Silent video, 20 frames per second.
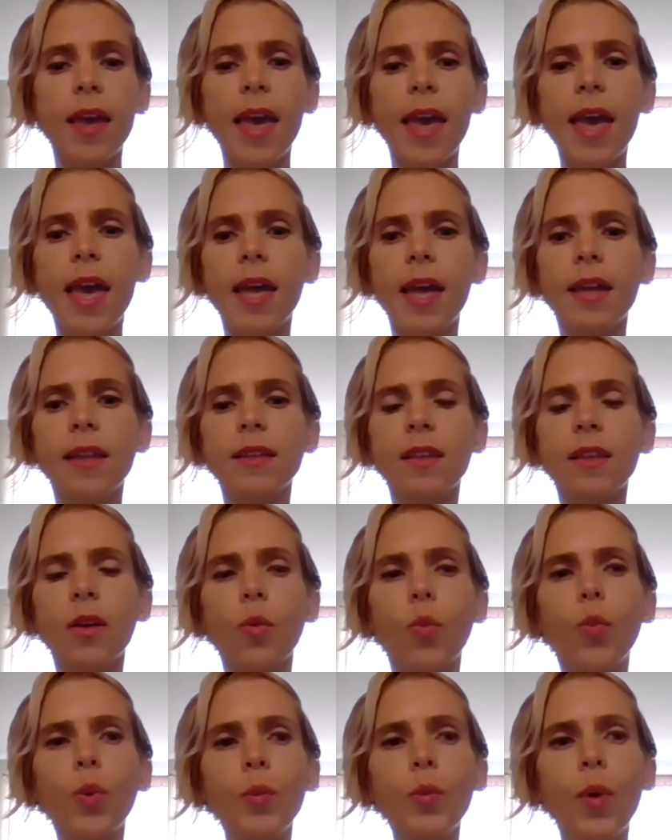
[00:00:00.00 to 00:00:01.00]
and
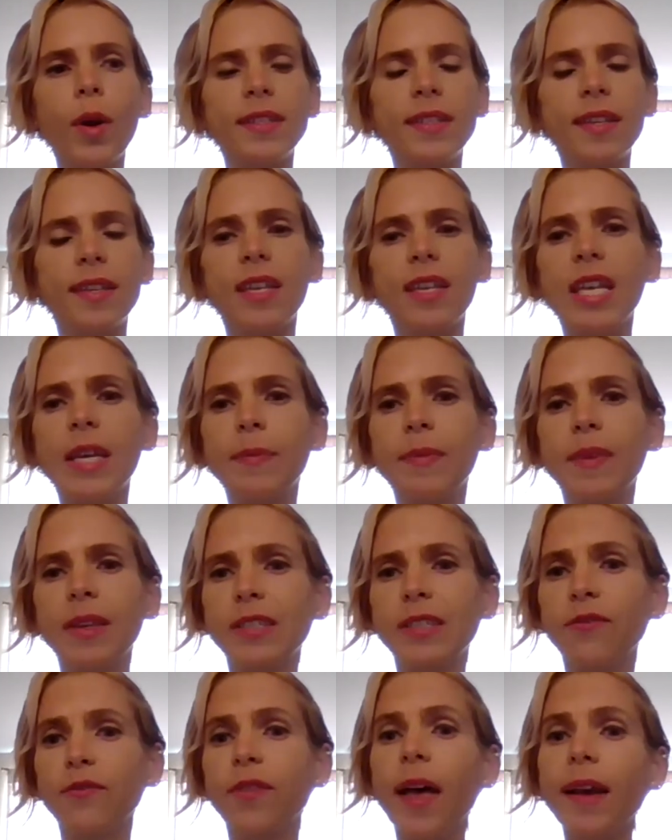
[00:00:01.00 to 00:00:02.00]
we want to keep
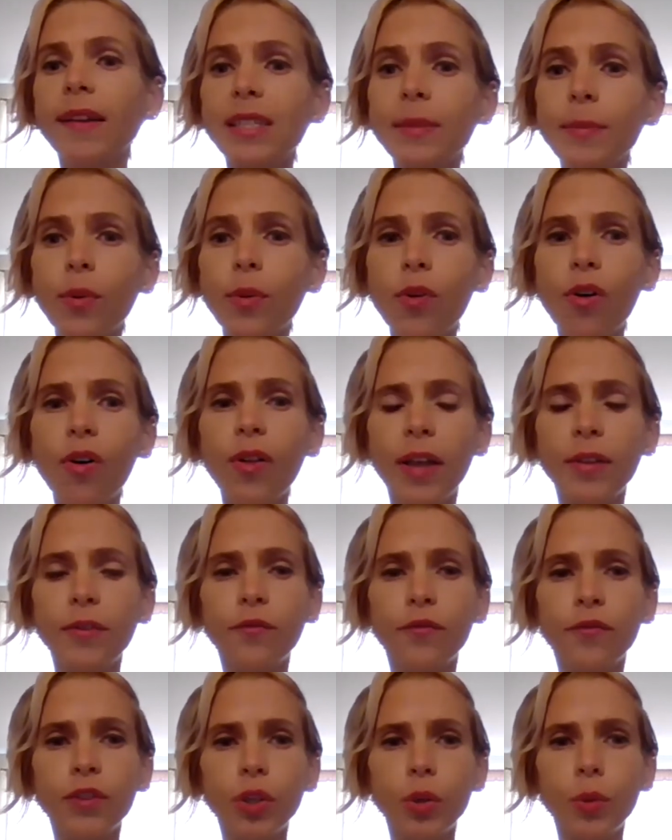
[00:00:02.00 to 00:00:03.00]
this flexible and
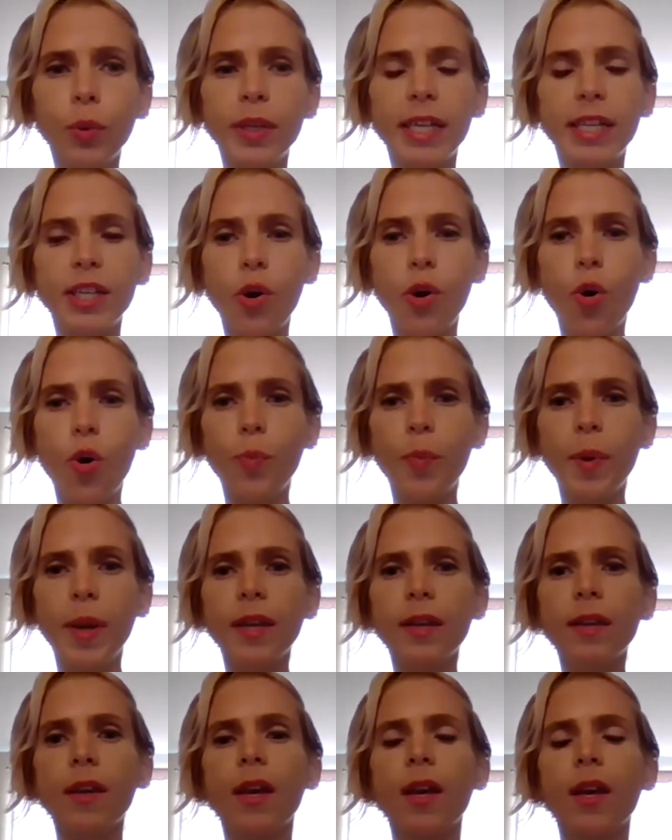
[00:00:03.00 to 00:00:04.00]
fluid and
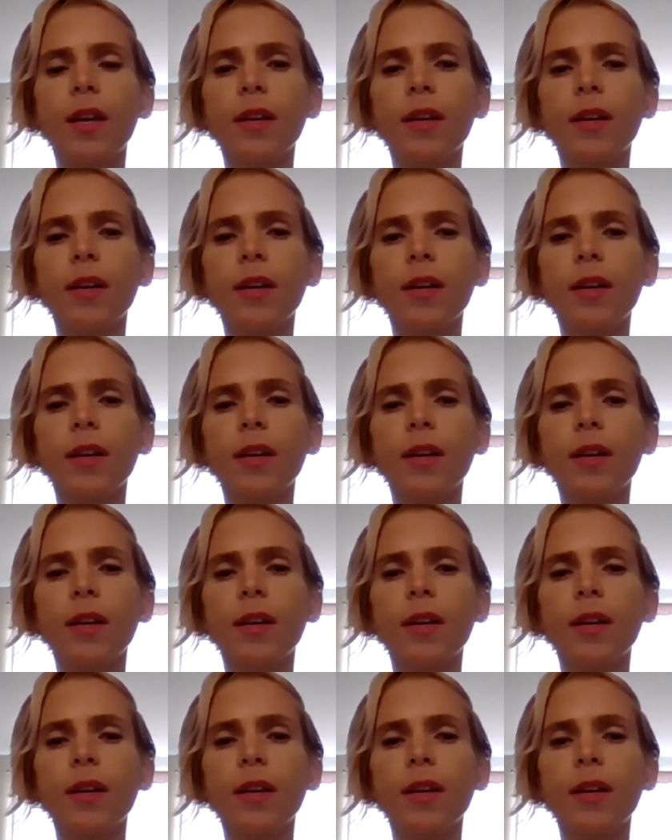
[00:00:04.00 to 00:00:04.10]
open.